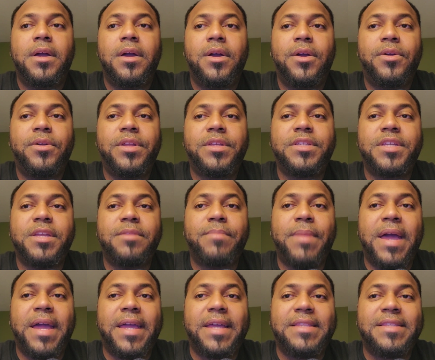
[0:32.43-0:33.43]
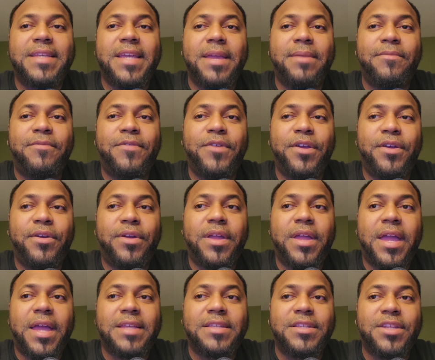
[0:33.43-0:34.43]
Hearn has hit back at Team
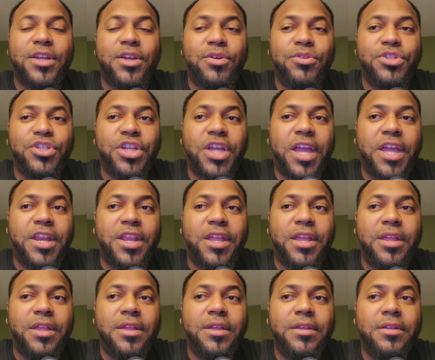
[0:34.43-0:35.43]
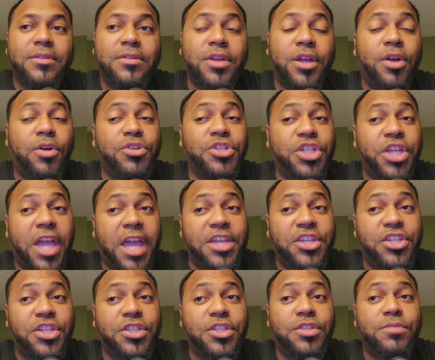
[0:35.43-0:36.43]
Fury as negotiating
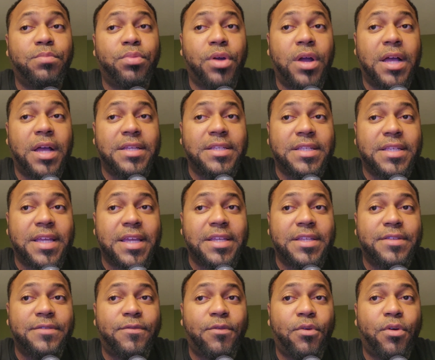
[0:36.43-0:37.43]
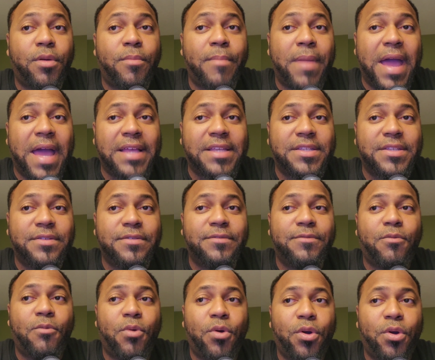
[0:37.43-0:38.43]
negotiations process for a
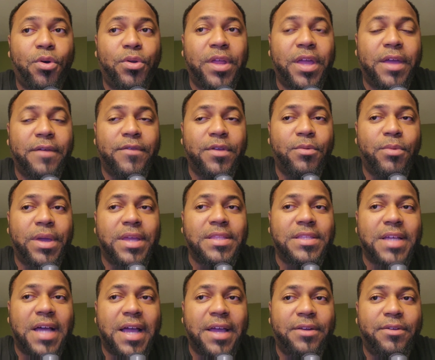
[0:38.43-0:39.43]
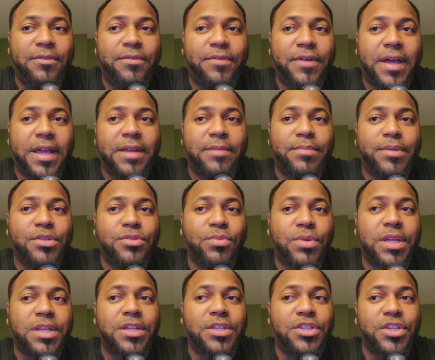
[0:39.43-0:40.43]
massive world heavyweight title fight
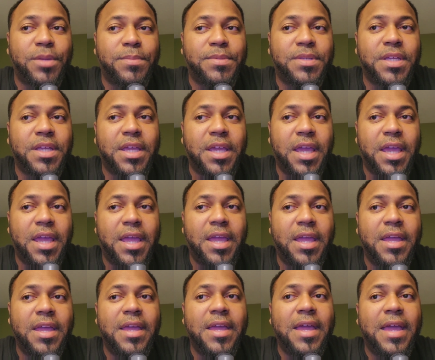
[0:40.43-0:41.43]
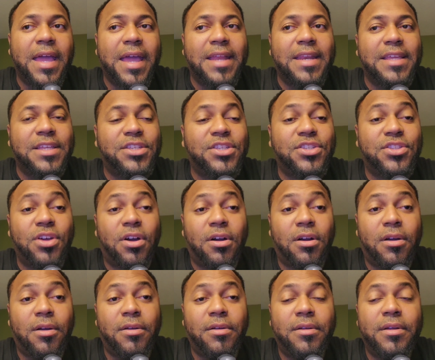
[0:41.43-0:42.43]
between the Gypsy King and his
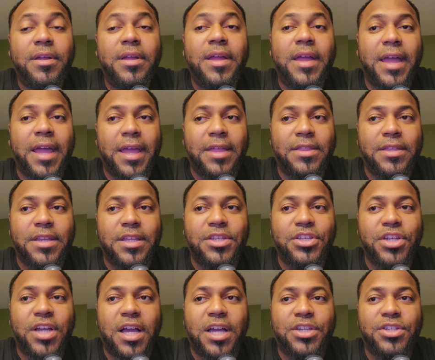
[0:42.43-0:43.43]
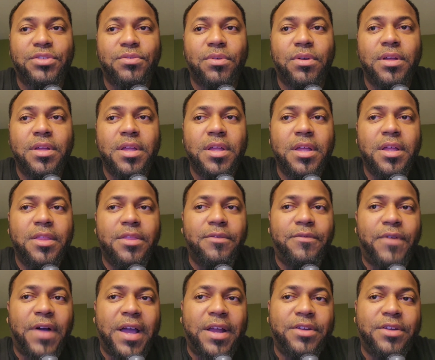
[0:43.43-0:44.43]
star Anthony Joshua. The
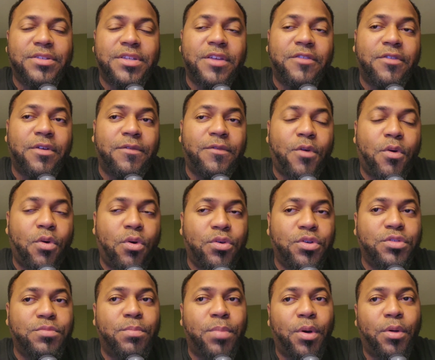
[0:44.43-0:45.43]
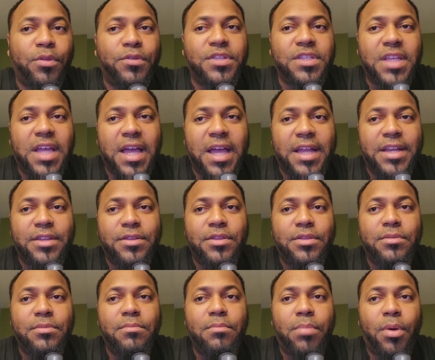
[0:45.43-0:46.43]
fighters have, of course, both signed
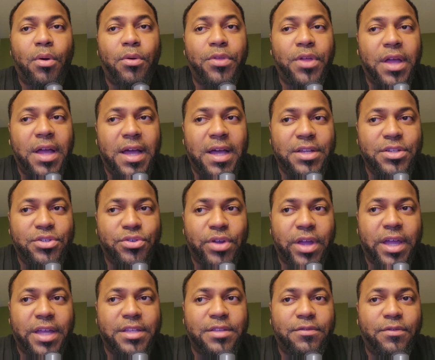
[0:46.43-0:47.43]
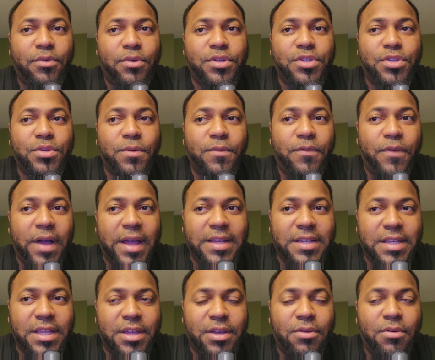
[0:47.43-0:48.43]
both contracts for a two fight
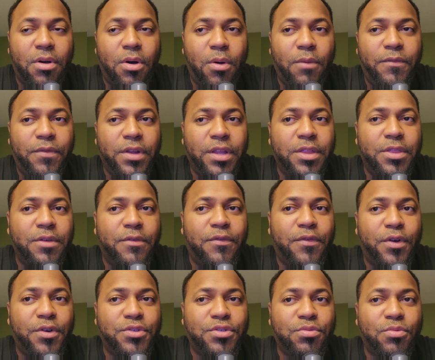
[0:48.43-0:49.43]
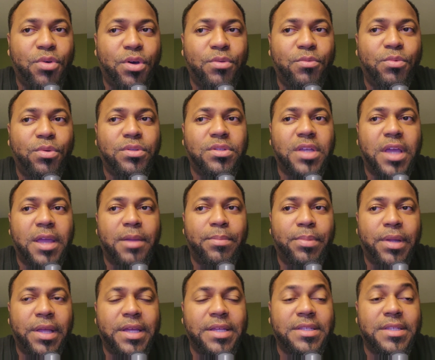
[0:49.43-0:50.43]
deal. Hopefully, the first one will take
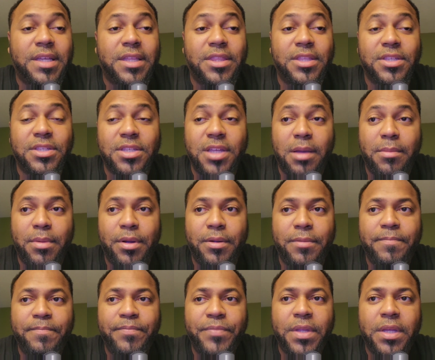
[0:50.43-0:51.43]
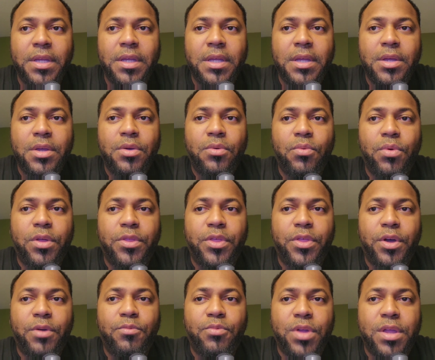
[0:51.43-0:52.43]
place in the summer with
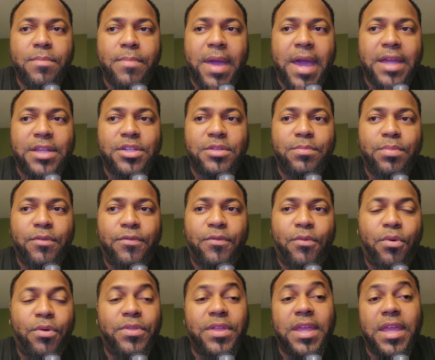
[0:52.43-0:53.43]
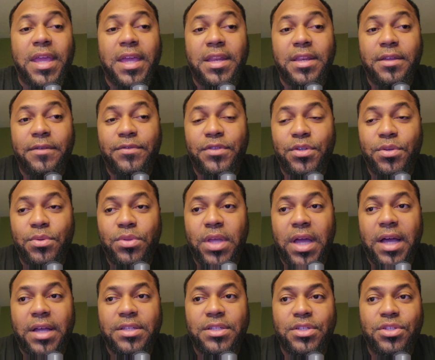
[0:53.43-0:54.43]
a rematch before the end of
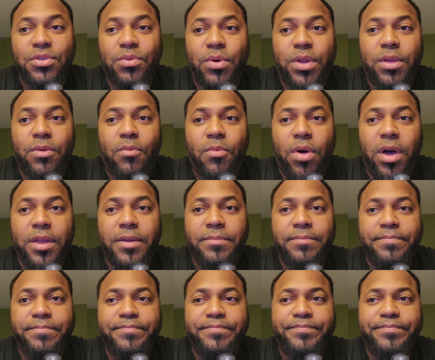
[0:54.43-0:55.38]
2021.